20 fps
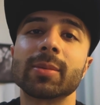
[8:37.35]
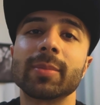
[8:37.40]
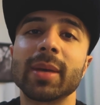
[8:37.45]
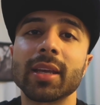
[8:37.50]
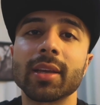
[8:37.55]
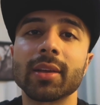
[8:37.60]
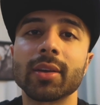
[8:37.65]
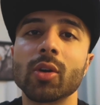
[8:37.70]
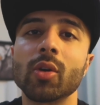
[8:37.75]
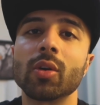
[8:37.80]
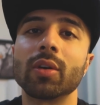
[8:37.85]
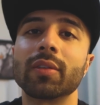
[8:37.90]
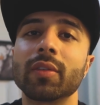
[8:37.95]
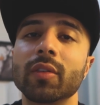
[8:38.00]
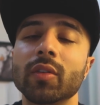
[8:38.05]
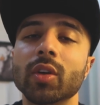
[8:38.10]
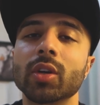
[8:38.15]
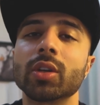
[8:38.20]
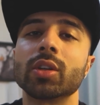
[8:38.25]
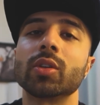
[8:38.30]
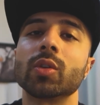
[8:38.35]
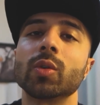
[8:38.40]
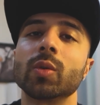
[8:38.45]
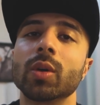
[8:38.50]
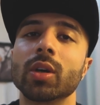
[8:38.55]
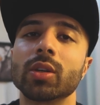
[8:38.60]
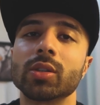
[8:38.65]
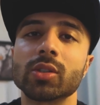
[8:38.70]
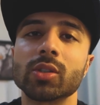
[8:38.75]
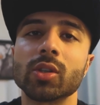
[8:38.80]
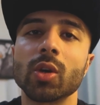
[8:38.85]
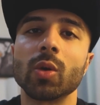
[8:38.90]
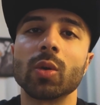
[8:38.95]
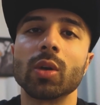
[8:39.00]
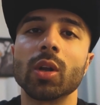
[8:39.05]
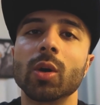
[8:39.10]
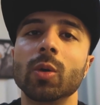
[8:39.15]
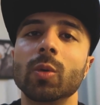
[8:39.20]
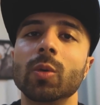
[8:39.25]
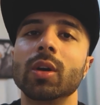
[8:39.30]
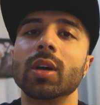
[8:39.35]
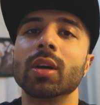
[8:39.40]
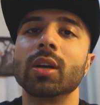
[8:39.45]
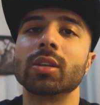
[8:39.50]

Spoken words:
to make a note of if you're going to do a solo